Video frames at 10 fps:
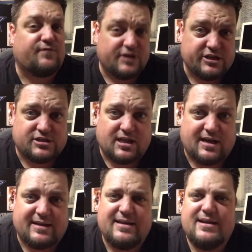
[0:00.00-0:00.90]
finish
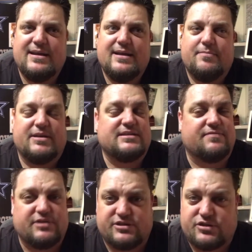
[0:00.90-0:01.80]
line, because
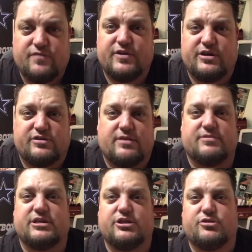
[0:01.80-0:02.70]
if there's two videos I
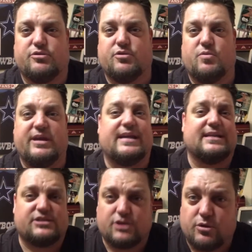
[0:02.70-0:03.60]
was going to do in the week,
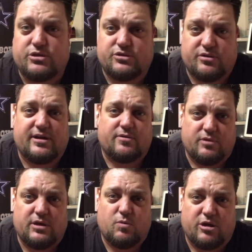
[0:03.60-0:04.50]
it's those two that I
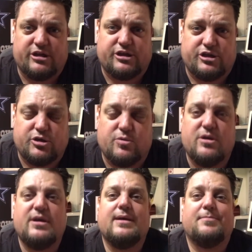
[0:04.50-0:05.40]
really wanted to do,
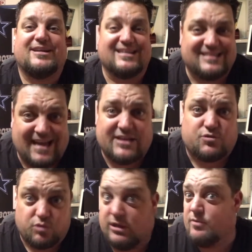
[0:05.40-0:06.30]
because
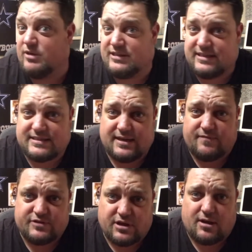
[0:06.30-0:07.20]
that's really what this
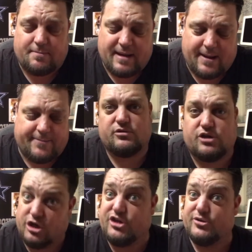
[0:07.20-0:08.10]
stuff is all about.
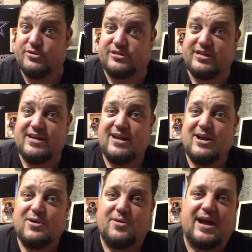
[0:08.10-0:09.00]
Good news,
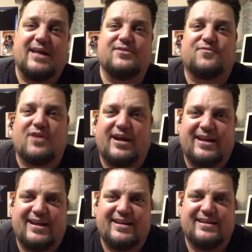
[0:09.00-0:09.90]
we got the
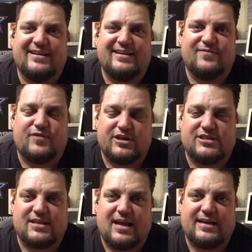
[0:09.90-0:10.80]
Friday
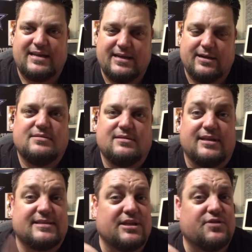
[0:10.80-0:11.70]
finish line here.
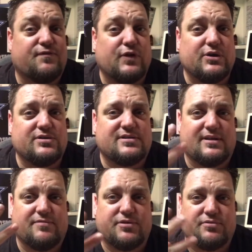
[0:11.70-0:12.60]
Let's get the first
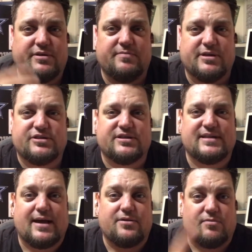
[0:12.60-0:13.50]
of the three dimensions
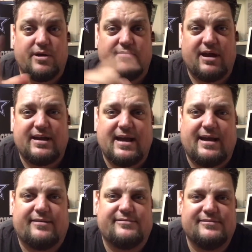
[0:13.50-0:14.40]
out of the way right
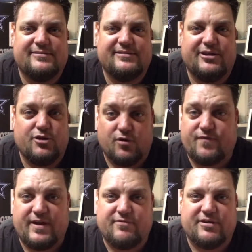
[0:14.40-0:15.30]
now. Your
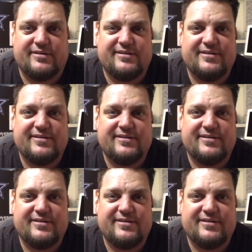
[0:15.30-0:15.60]
favorite,